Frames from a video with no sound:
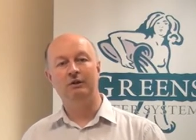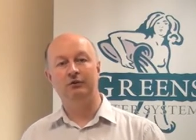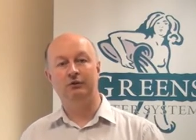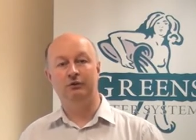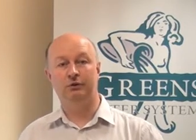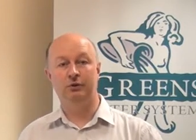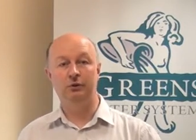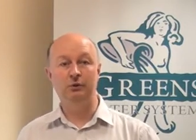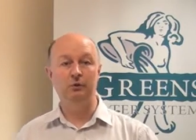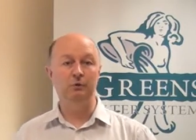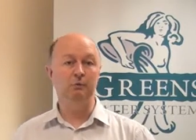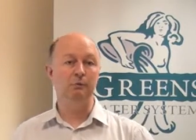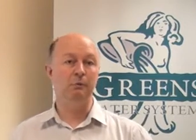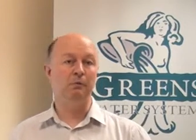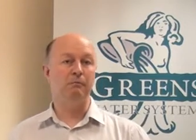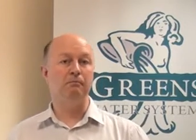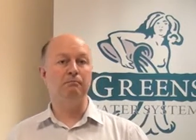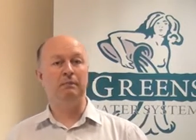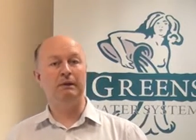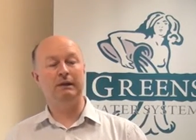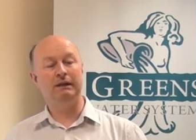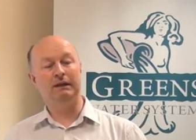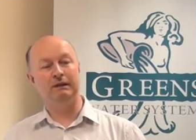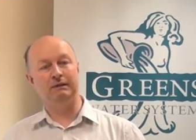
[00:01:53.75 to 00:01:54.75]
2
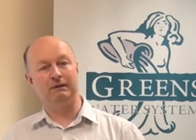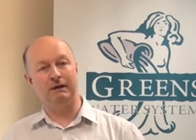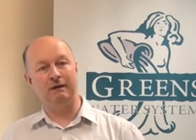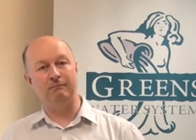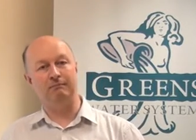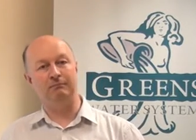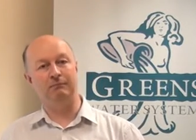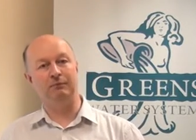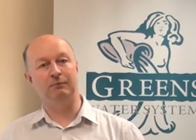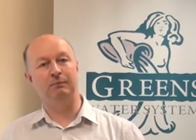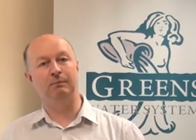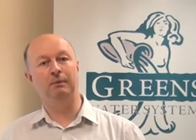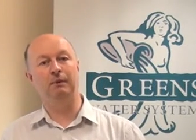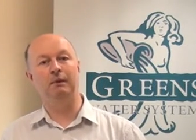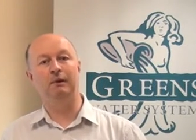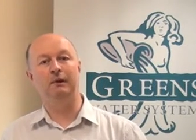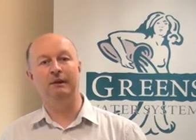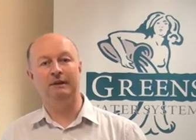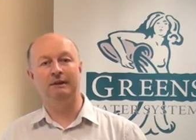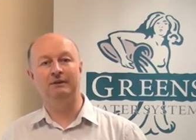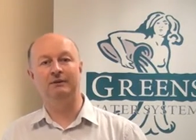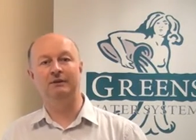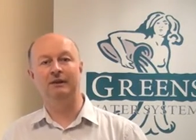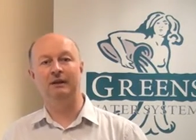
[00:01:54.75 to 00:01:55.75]
milligrams per
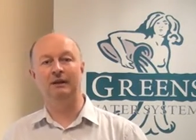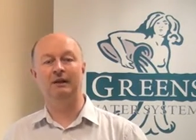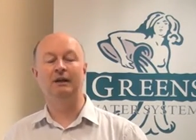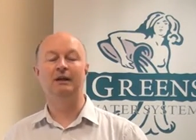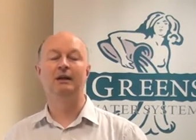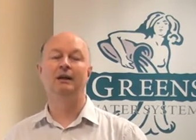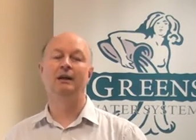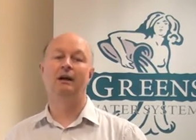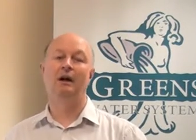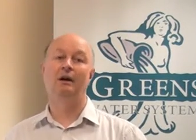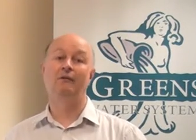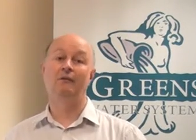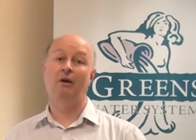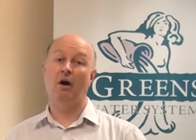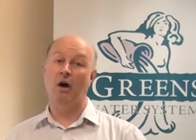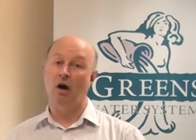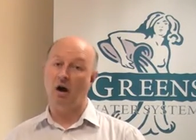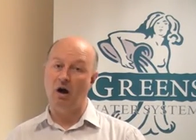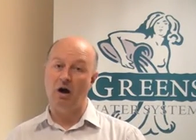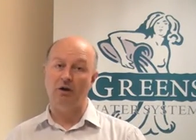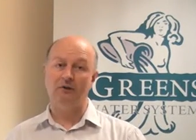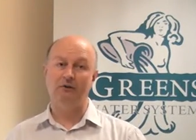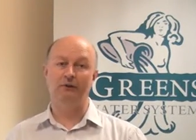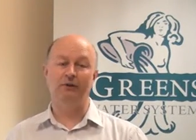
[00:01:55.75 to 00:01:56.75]
litre of
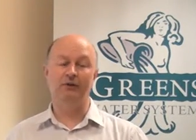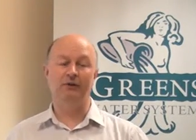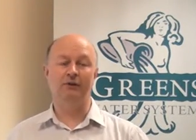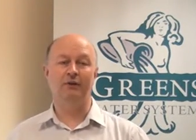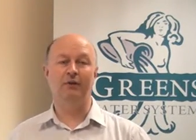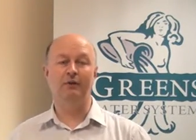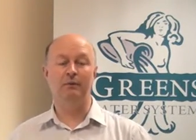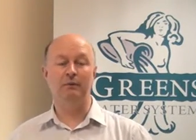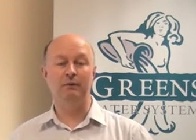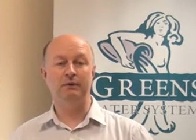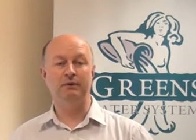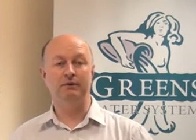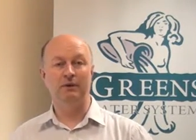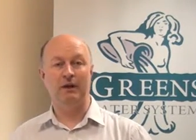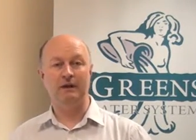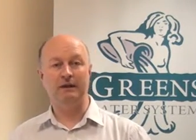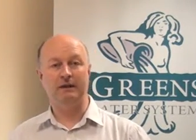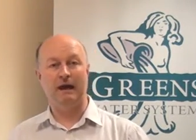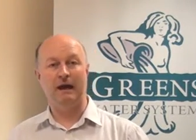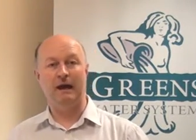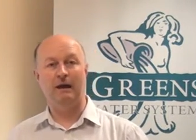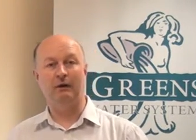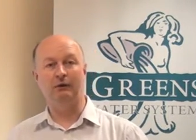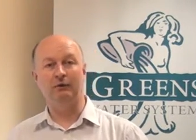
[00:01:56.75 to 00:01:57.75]
hardness that we
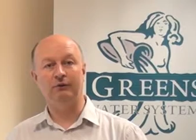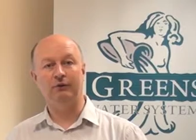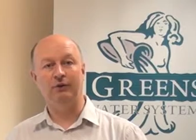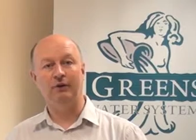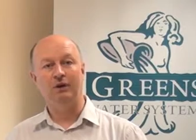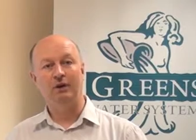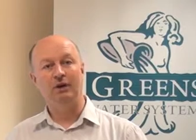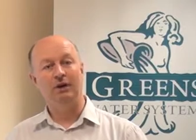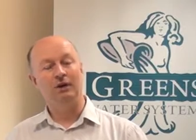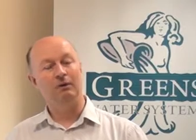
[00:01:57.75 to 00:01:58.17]
take out,